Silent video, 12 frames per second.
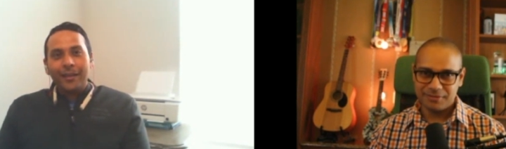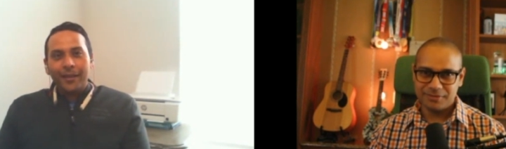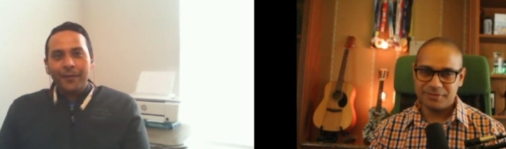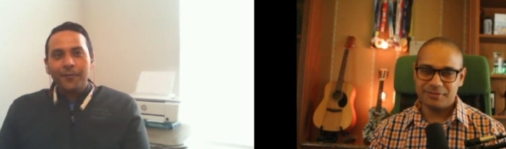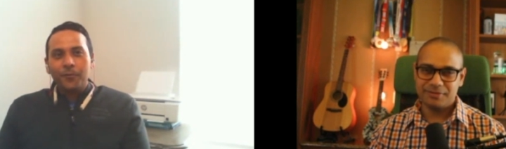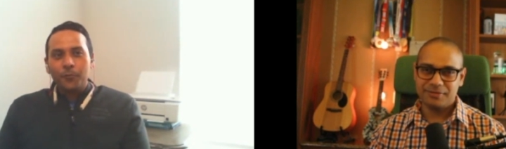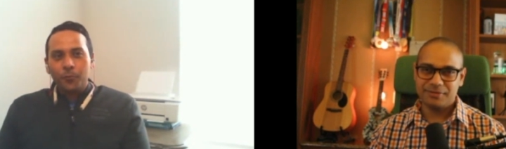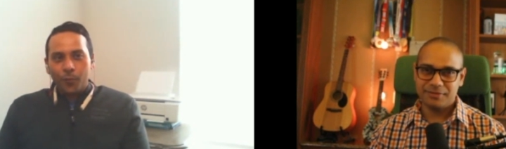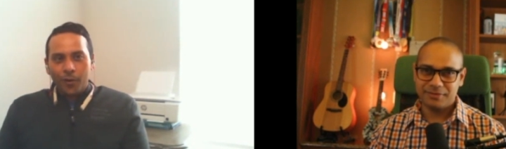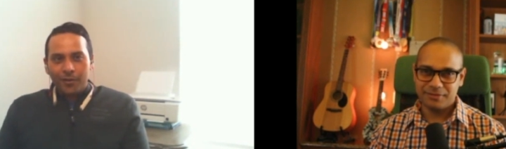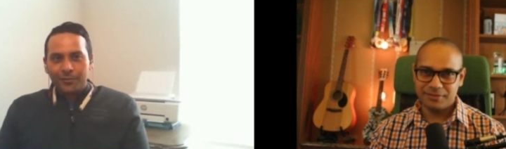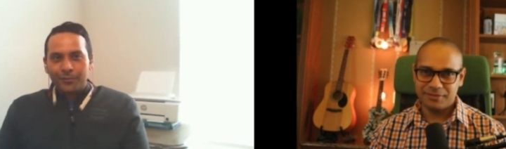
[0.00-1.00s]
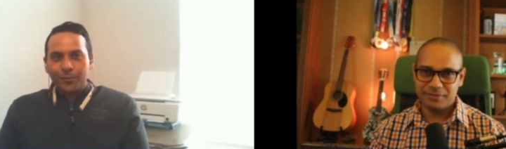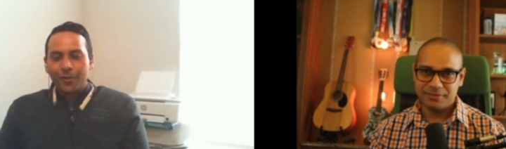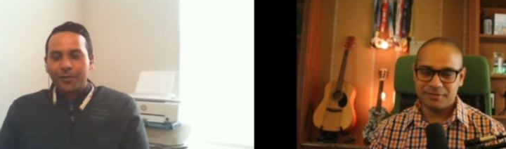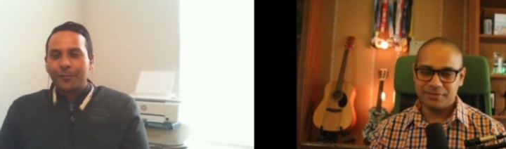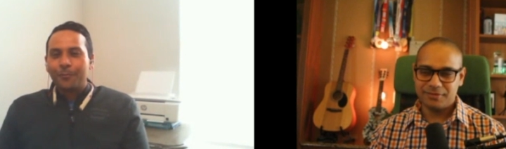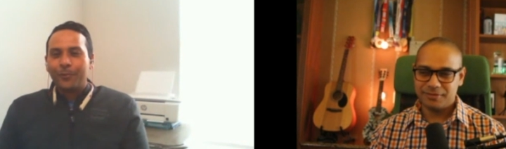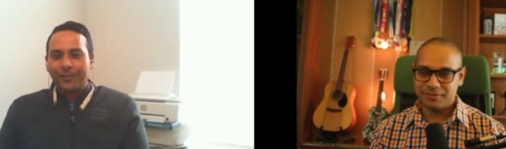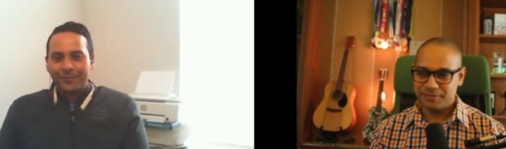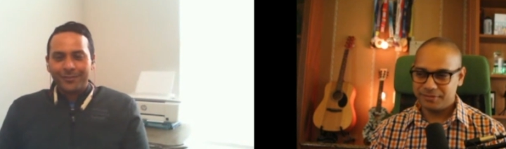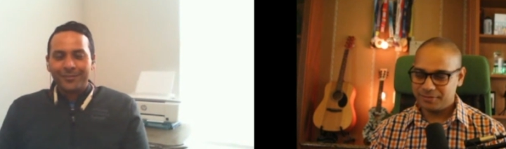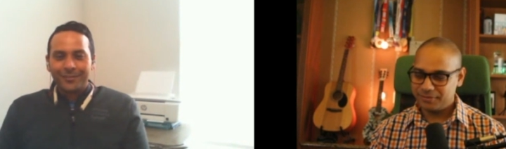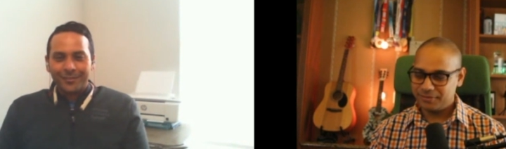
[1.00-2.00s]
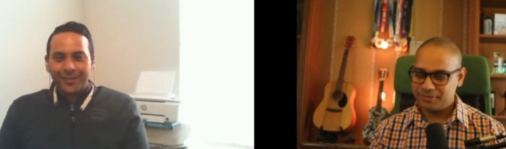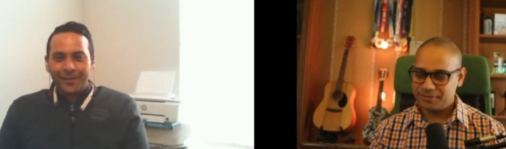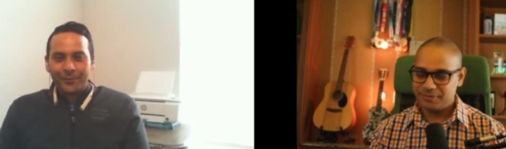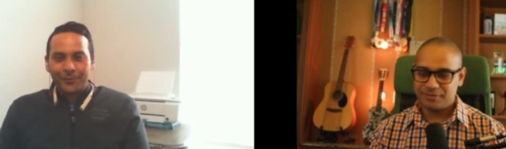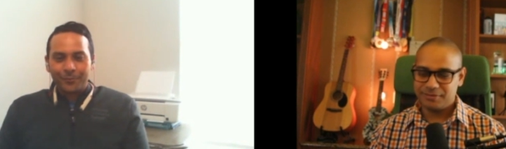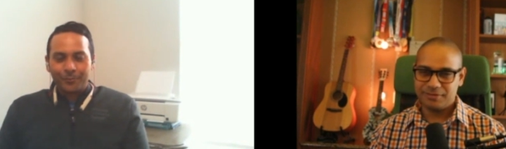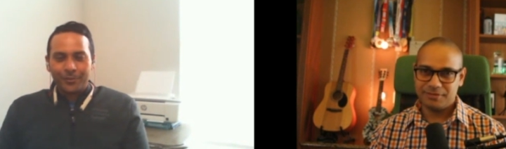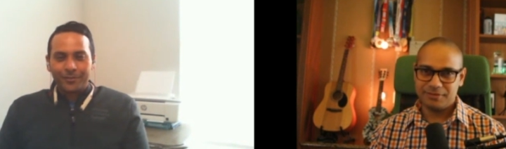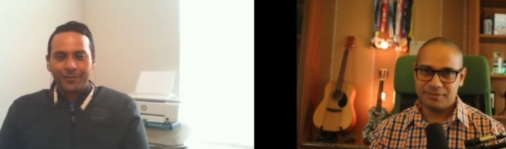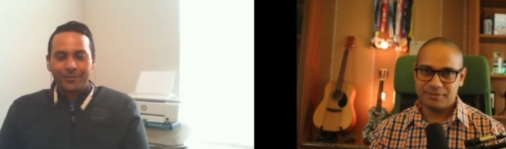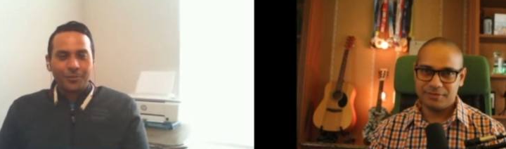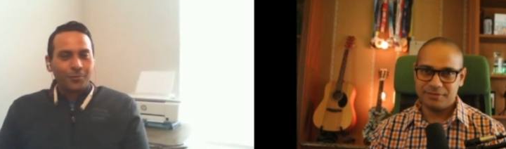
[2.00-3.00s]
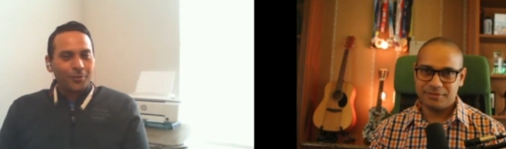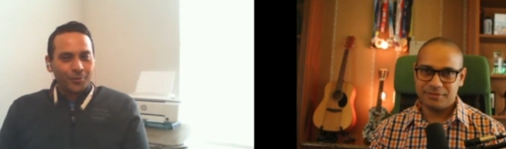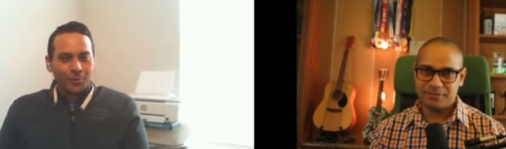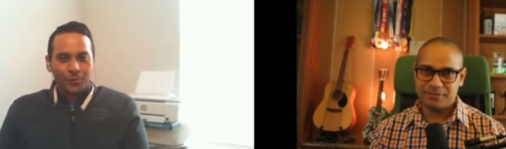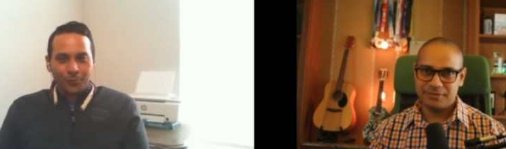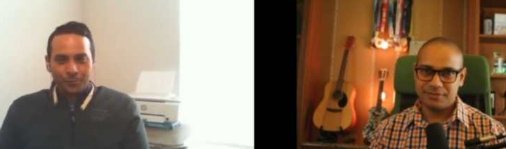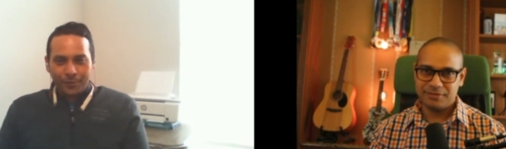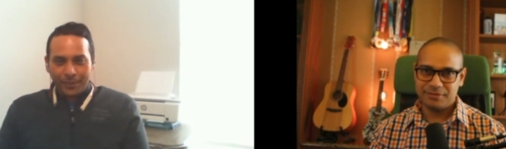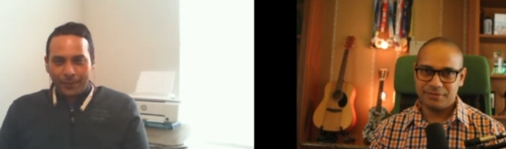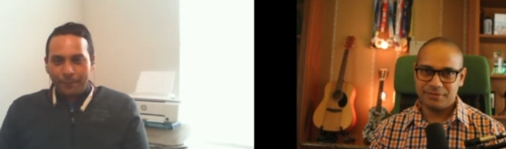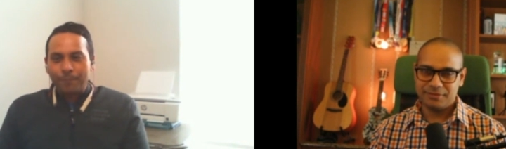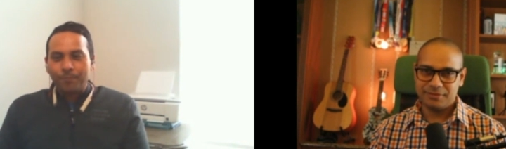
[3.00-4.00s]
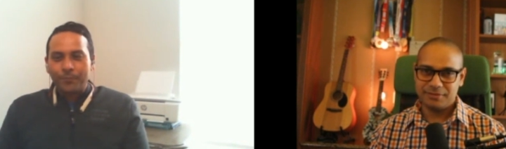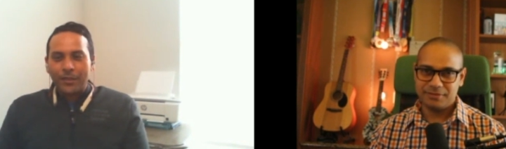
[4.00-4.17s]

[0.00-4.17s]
Speaker 1: It was not the pleasant scenario or the pleasant situation to be.